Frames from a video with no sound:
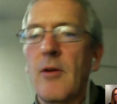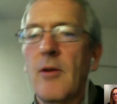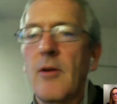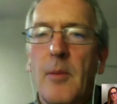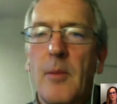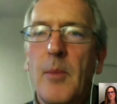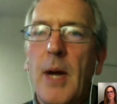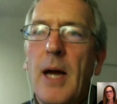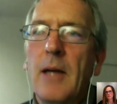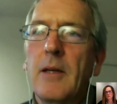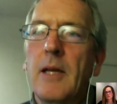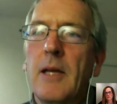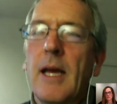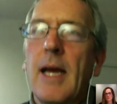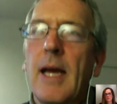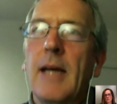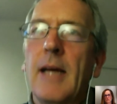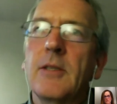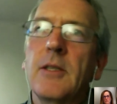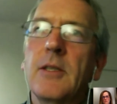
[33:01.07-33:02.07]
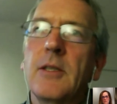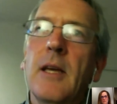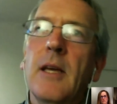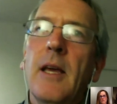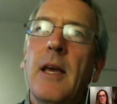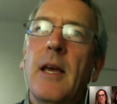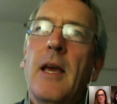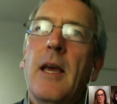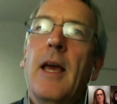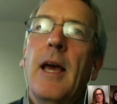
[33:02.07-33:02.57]
podcast
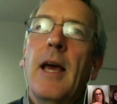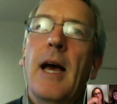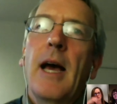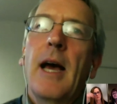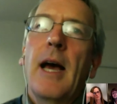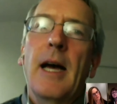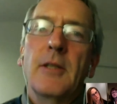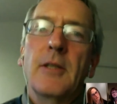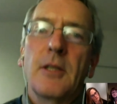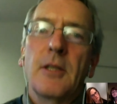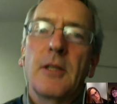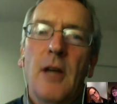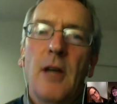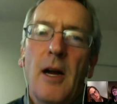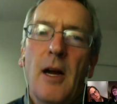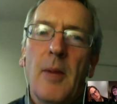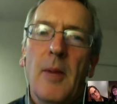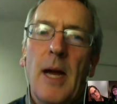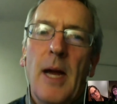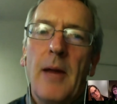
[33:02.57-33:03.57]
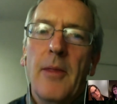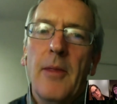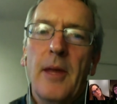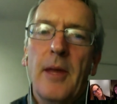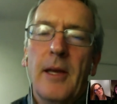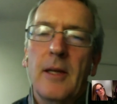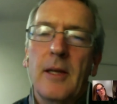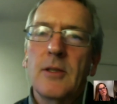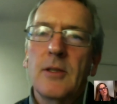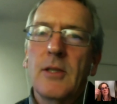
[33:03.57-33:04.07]
to talk about
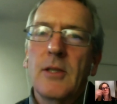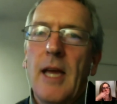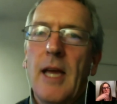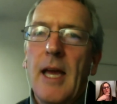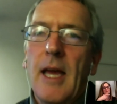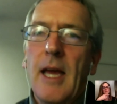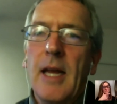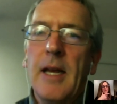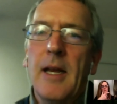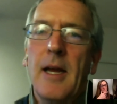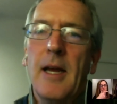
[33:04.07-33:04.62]
things, and